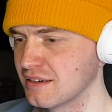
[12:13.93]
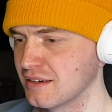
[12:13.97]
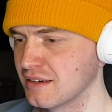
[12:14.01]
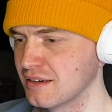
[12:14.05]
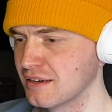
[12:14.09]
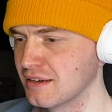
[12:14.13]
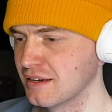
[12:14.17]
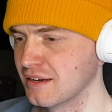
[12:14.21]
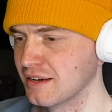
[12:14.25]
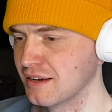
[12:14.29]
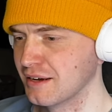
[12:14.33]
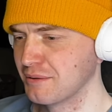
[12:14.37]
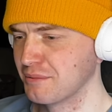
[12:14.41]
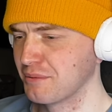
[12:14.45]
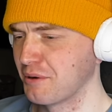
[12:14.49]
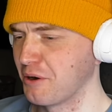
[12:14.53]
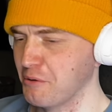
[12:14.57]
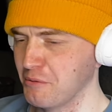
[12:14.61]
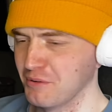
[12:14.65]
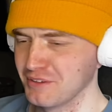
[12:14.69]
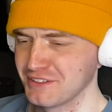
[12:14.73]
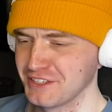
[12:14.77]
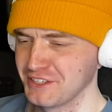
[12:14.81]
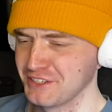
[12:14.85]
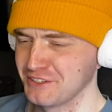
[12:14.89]
Whoa,
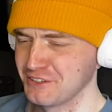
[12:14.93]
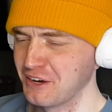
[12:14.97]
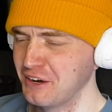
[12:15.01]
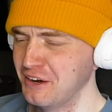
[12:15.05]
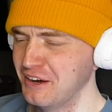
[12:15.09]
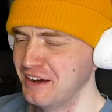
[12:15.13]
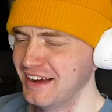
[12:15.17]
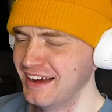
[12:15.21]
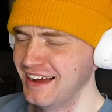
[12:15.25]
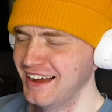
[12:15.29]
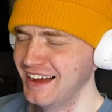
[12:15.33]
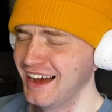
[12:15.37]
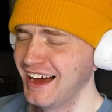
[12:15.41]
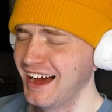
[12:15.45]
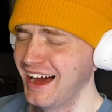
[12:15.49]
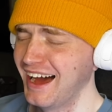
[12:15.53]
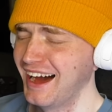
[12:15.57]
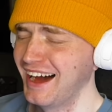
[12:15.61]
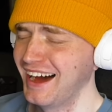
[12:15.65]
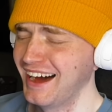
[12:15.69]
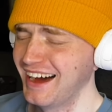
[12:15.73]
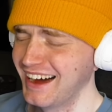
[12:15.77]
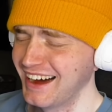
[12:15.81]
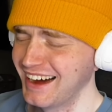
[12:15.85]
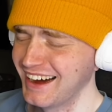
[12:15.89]
what are you doing?
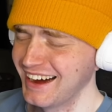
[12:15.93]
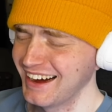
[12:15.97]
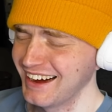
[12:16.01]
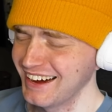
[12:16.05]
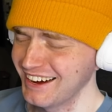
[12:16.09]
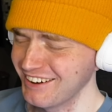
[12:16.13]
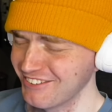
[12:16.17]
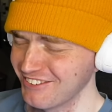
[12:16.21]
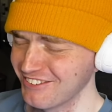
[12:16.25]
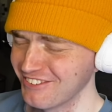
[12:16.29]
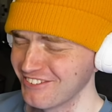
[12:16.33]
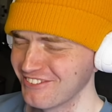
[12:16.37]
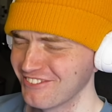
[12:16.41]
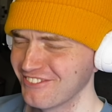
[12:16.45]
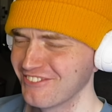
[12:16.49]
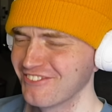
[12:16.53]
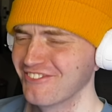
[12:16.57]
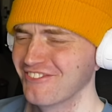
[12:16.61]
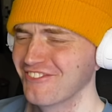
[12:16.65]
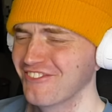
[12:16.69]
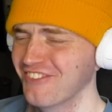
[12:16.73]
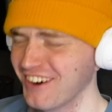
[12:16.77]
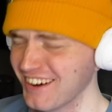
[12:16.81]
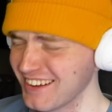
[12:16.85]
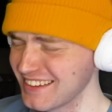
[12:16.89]

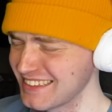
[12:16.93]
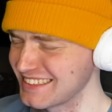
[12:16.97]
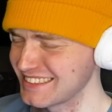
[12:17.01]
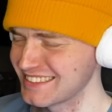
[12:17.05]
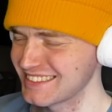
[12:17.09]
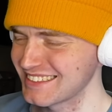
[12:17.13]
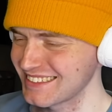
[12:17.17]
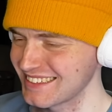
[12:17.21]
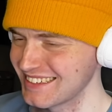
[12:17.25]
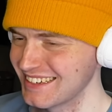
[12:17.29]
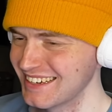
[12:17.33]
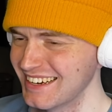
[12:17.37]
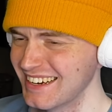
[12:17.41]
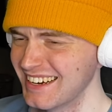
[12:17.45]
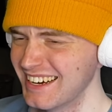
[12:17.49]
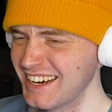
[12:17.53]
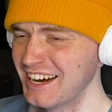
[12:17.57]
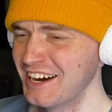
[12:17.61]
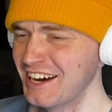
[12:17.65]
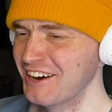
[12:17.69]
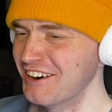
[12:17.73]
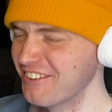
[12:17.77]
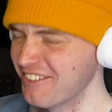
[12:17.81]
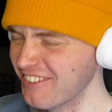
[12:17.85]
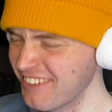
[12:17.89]
What?
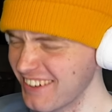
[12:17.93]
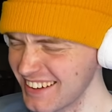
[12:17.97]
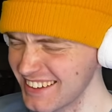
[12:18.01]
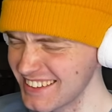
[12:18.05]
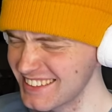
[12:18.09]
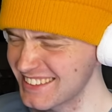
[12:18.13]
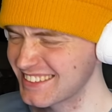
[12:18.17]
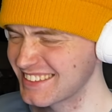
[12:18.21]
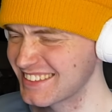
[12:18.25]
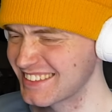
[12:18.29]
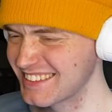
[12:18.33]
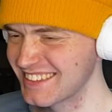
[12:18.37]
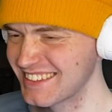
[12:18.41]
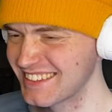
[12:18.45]
What?